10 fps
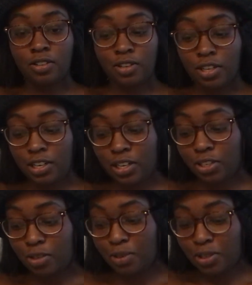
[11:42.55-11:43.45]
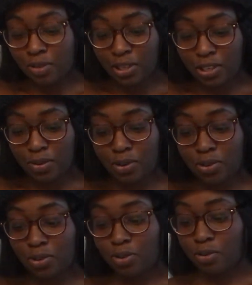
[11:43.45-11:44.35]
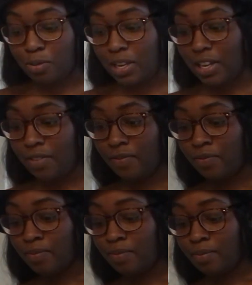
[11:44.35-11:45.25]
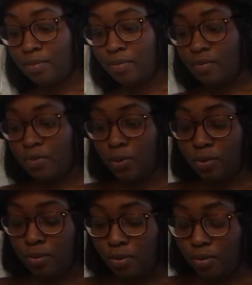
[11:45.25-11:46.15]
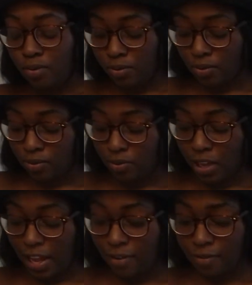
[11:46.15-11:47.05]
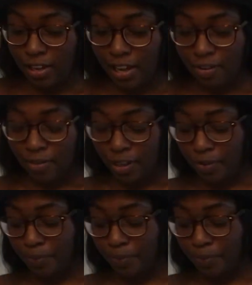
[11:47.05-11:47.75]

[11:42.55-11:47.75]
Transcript: The connection between you and your soulmate. Ooh, heavy, heavy.